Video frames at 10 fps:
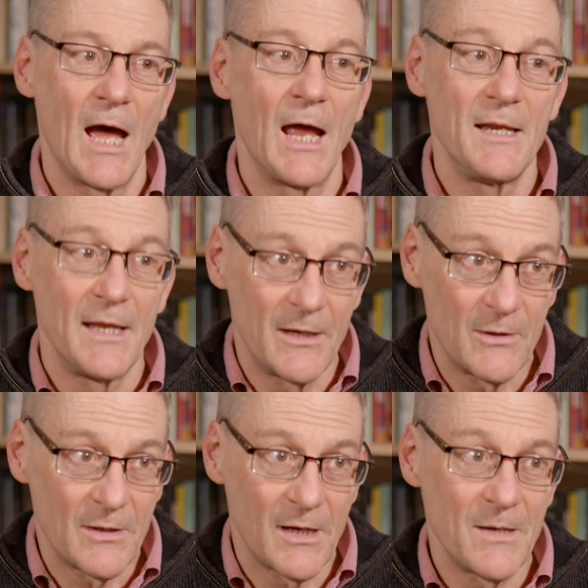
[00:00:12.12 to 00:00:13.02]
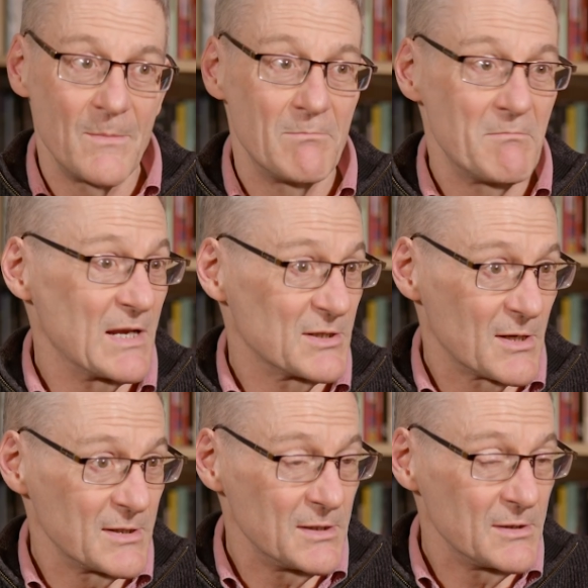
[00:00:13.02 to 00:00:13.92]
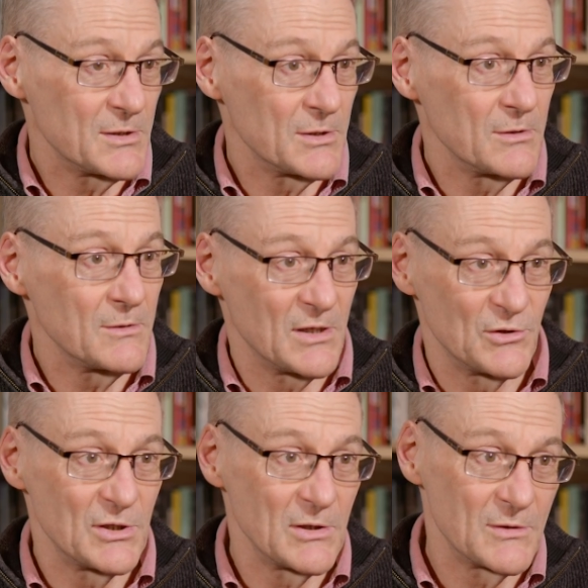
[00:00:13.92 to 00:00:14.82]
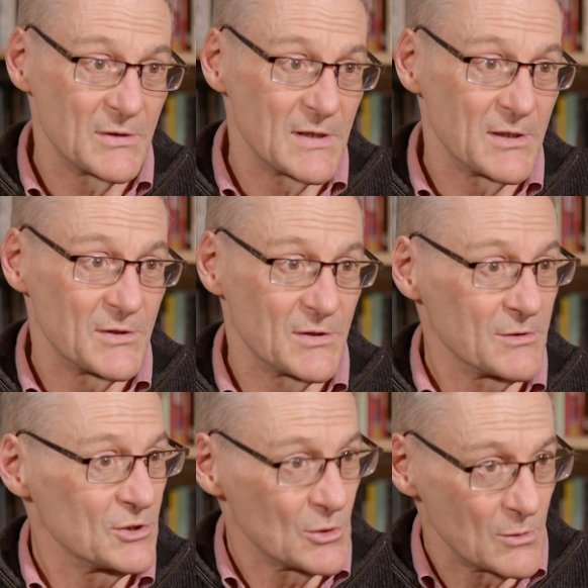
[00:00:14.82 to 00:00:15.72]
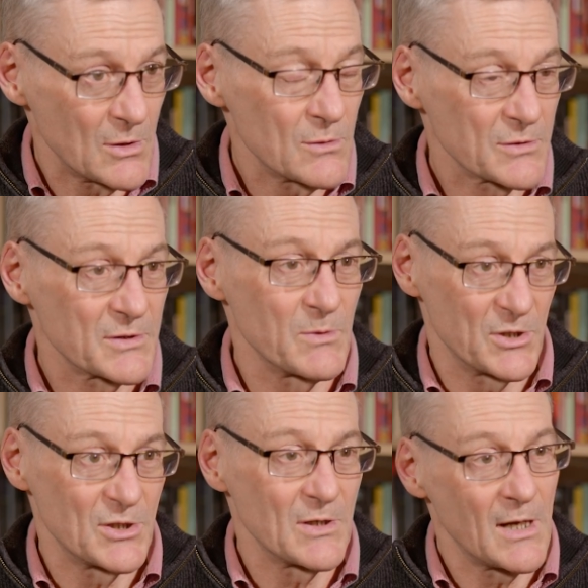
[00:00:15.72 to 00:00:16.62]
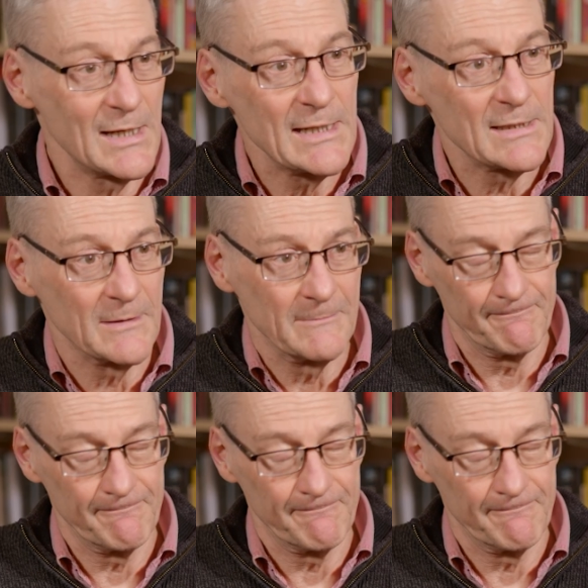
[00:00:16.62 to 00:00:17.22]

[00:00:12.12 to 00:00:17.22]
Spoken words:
and now I'm excited to introduce this short course which I lead.